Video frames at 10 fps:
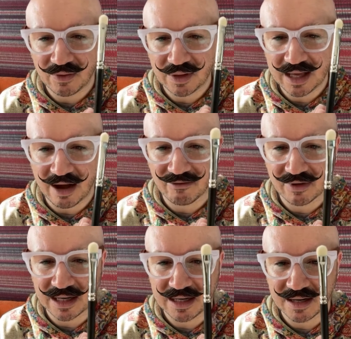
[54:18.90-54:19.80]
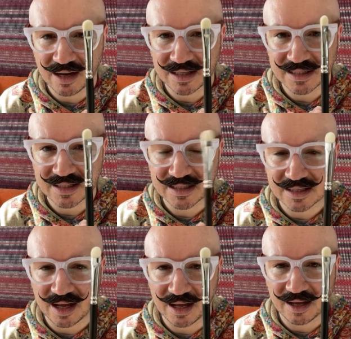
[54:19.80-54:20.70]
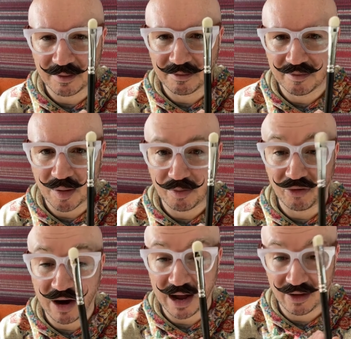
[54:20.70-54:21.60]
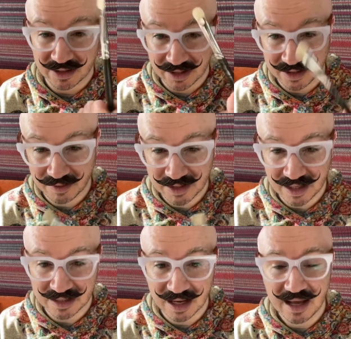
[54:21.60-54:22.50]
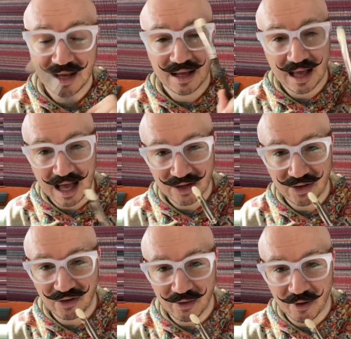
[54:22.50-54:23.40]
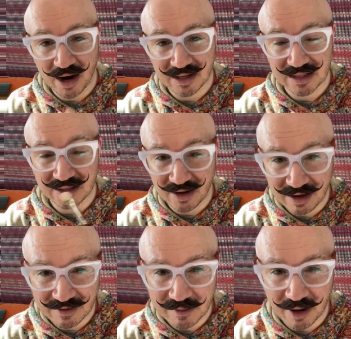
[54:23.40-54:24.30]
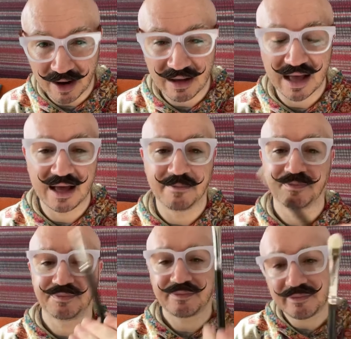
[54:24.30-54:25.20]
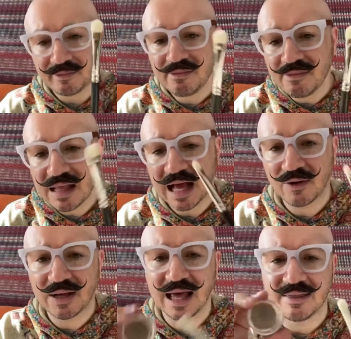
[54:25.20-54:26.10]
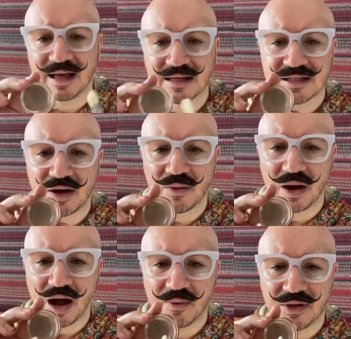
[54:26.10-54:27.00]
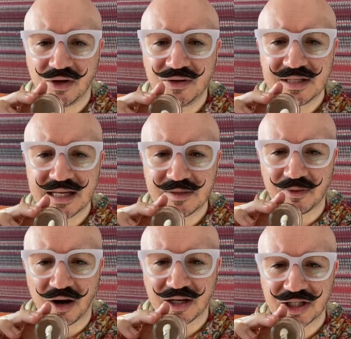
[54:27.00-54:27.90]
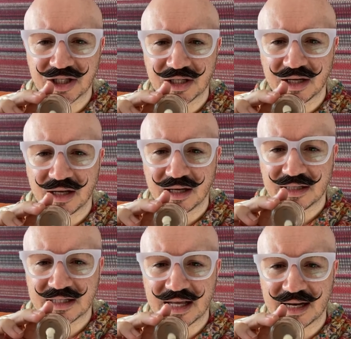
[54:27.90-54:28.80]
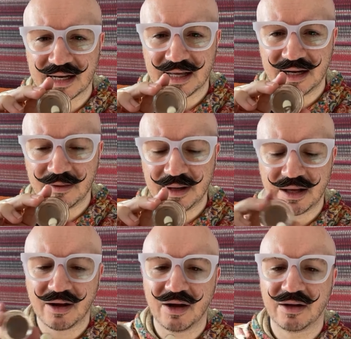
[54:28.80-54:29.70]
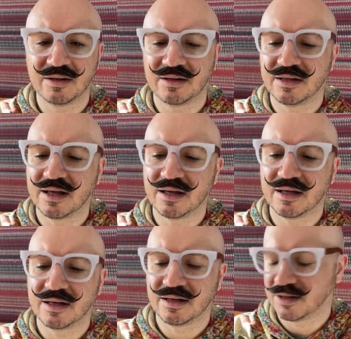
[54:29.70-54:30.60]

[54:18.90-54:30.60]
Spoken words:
want to get a really nice brow, so someone's asked, how do you do brows? Don't have any brow hair. How do I get that? So I would use this brush, just get a little bit on the